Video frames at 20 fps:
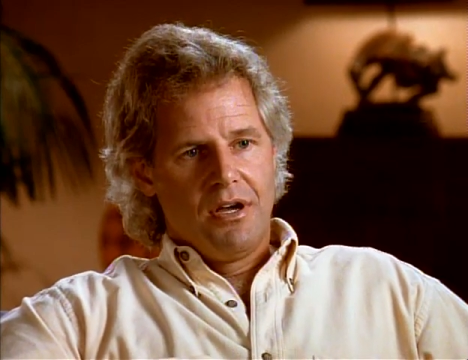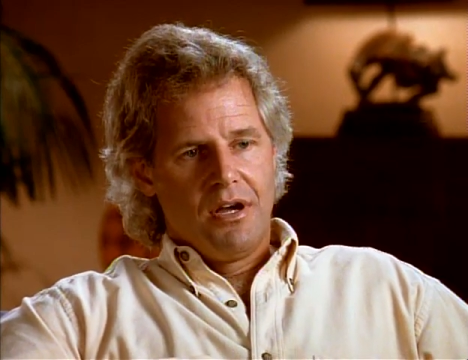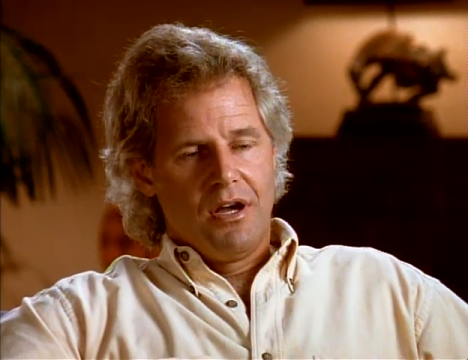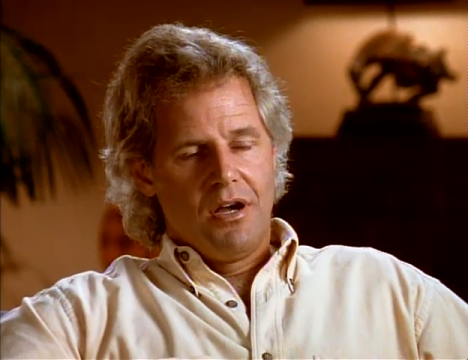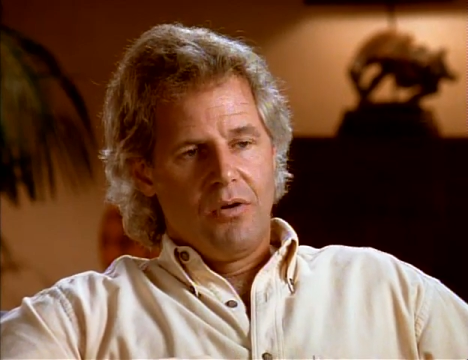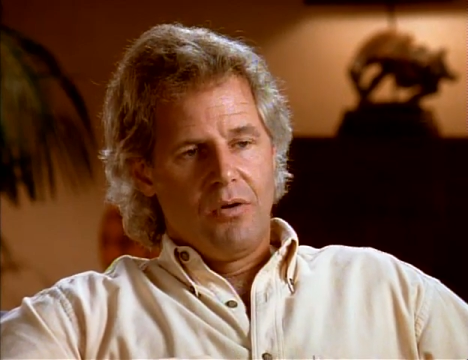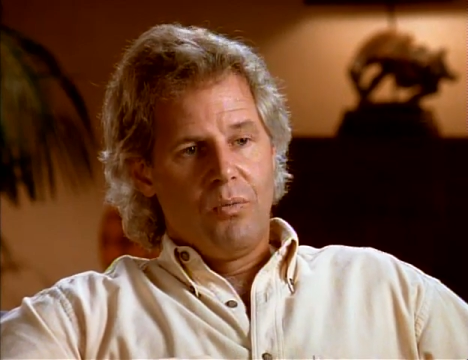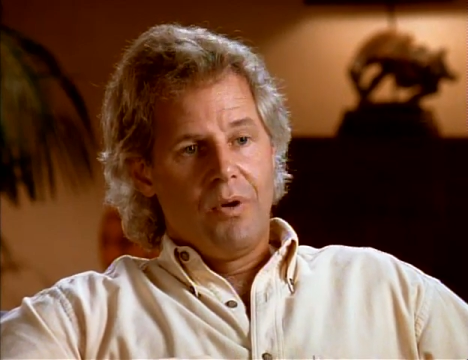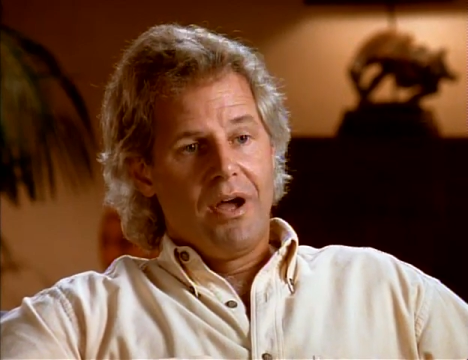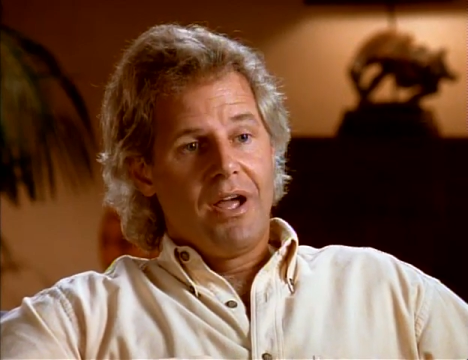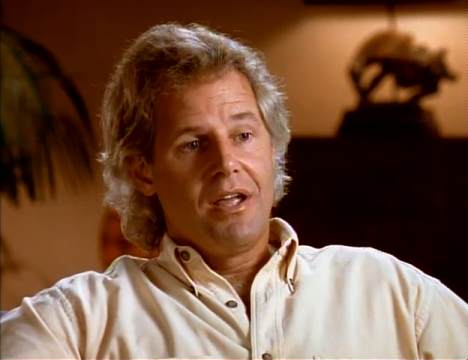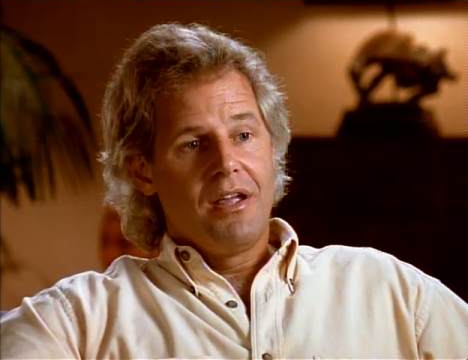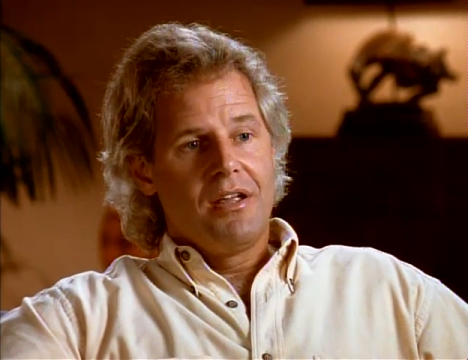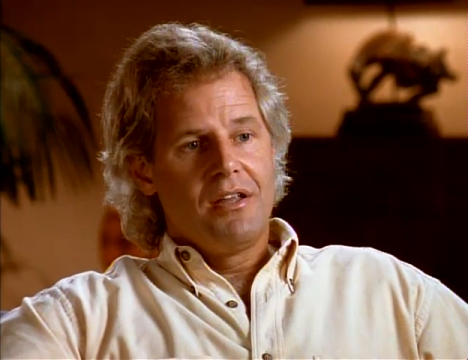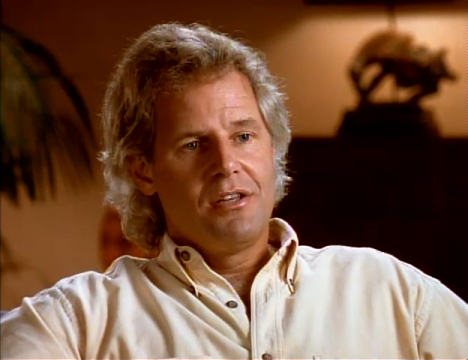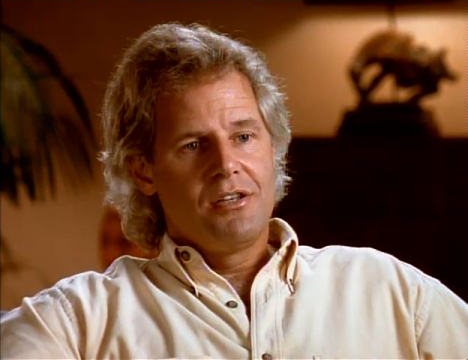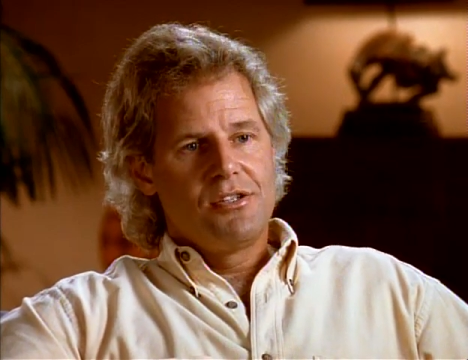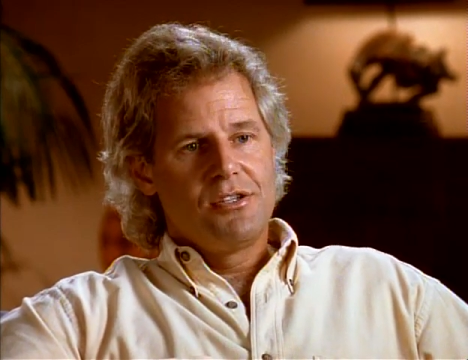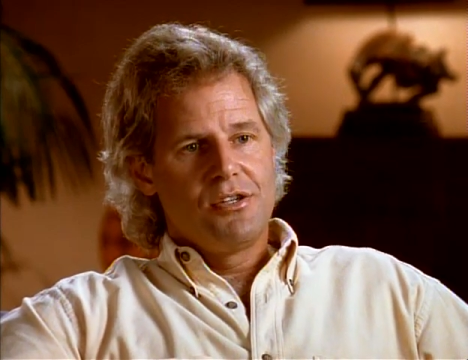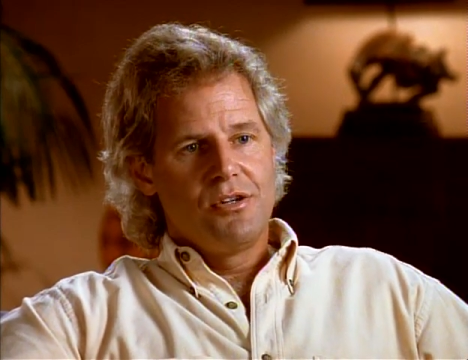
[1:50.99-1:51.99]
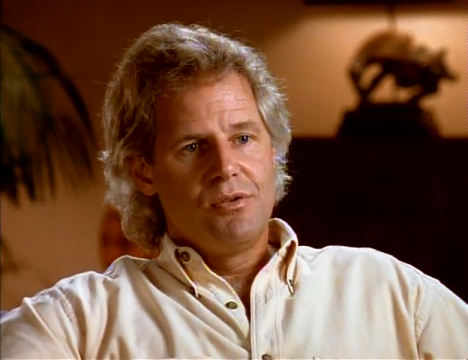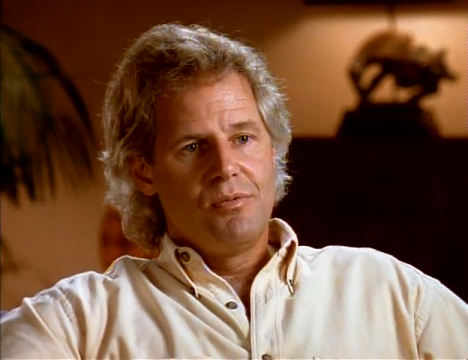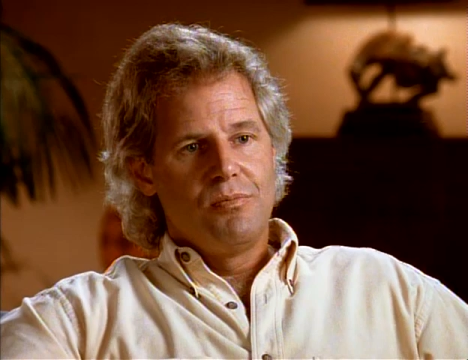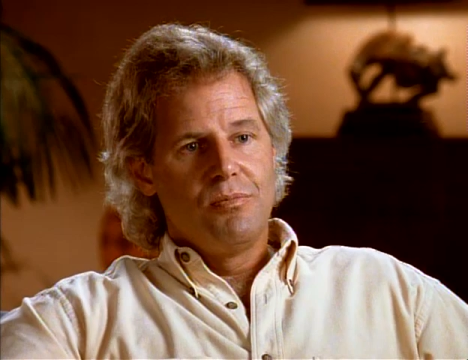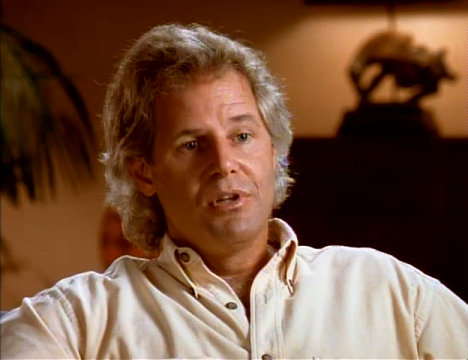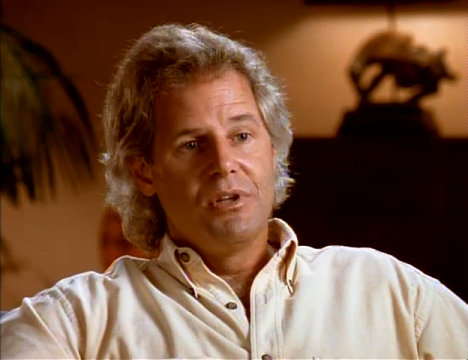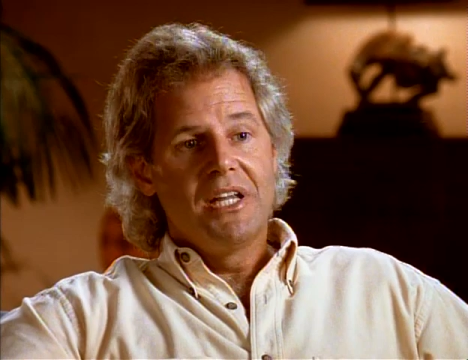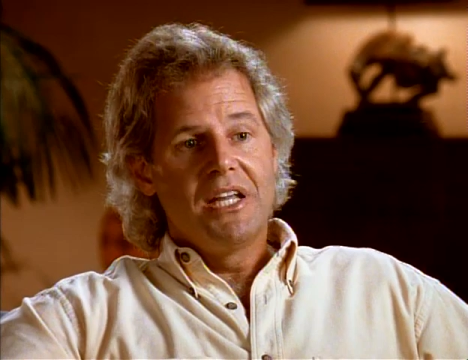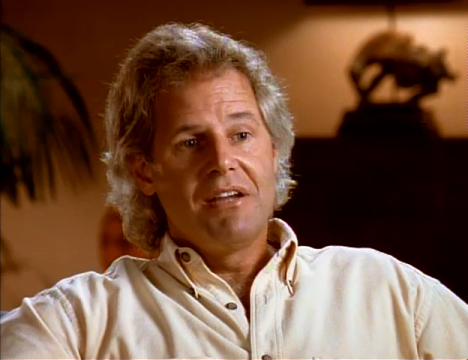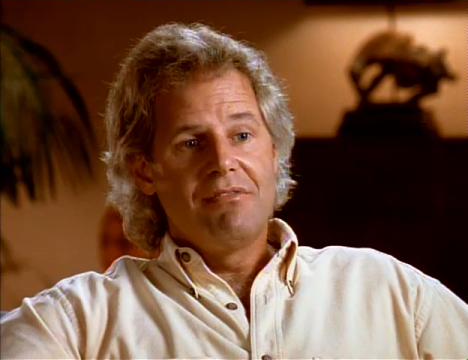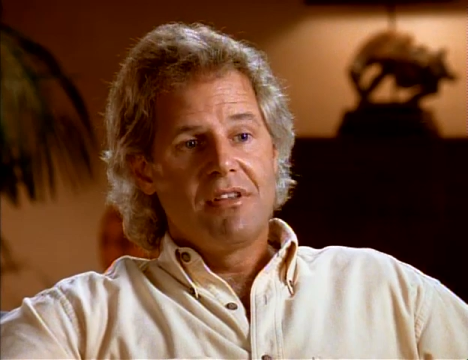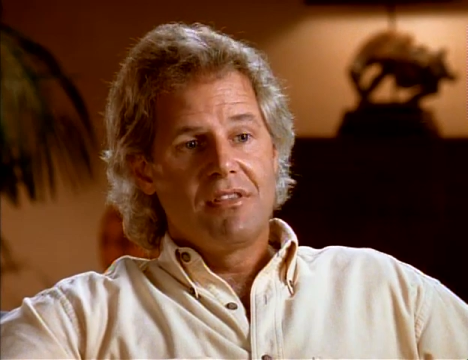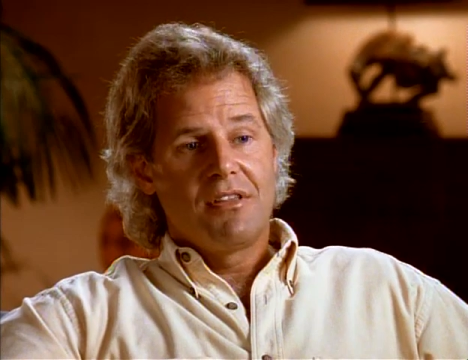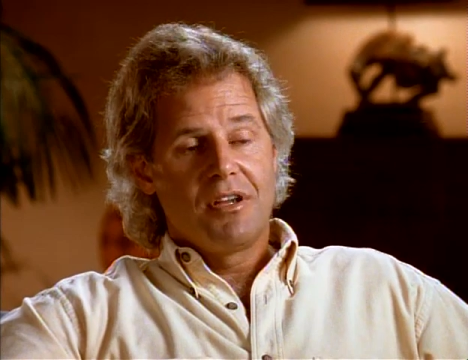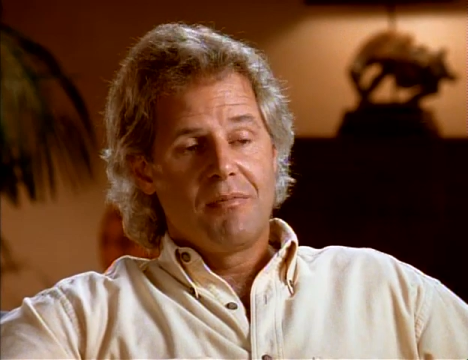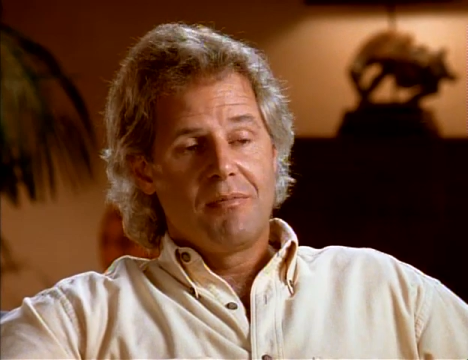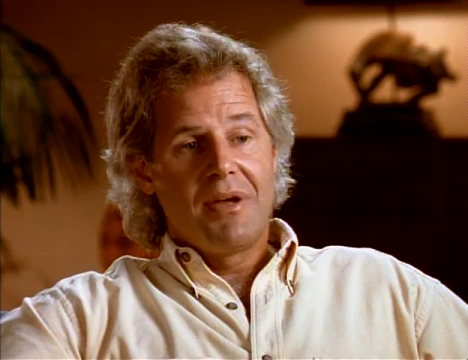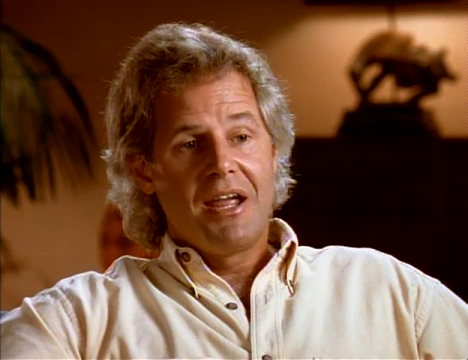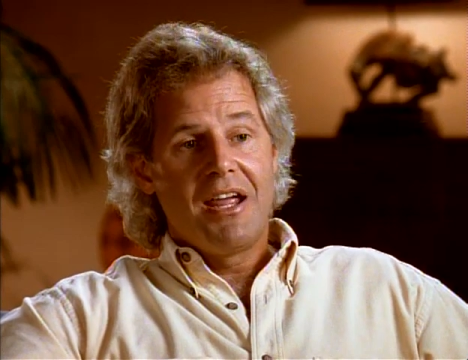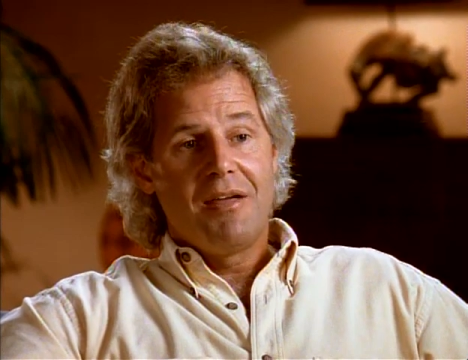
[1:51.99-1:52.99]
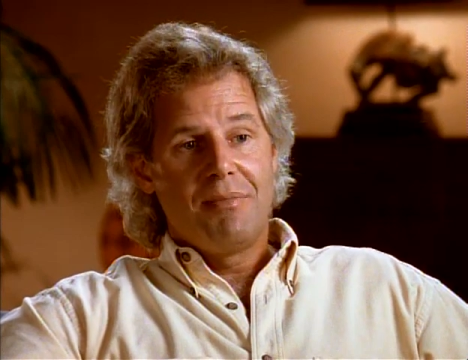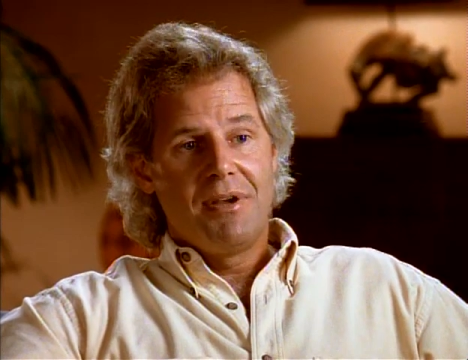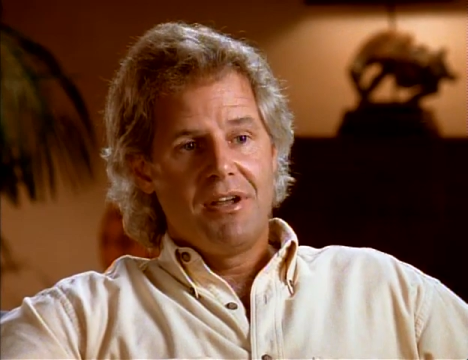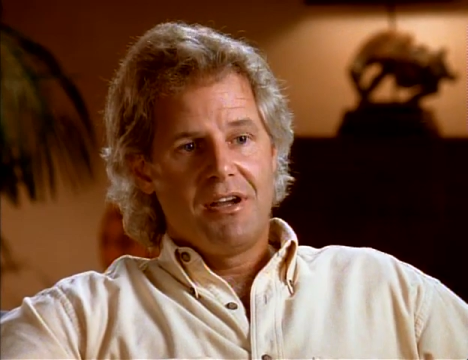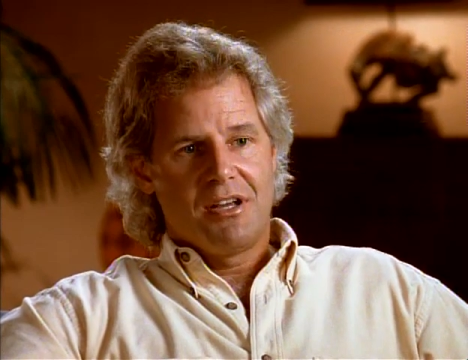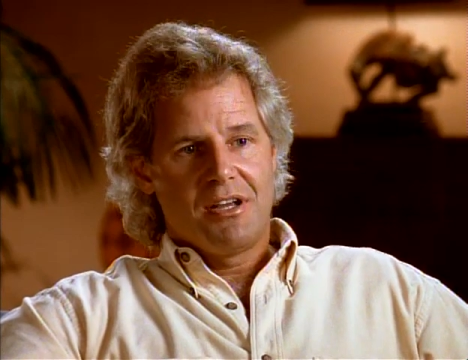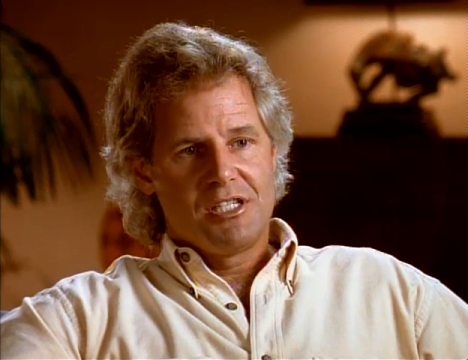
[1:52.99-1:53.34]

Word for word: uh, way to believe that there may be